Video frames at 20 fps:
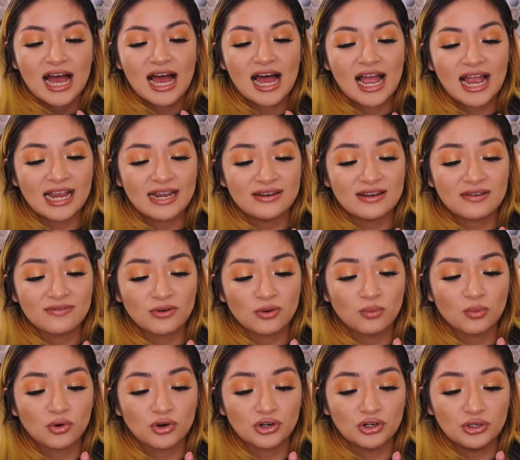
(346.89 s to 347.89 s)
I never
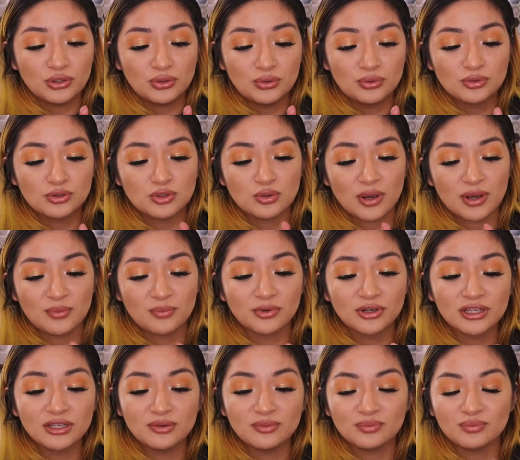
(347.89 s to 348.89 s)
wore nude, so I
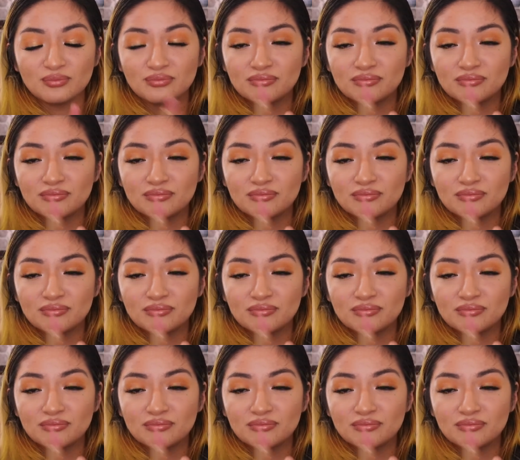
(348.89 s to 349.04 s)
really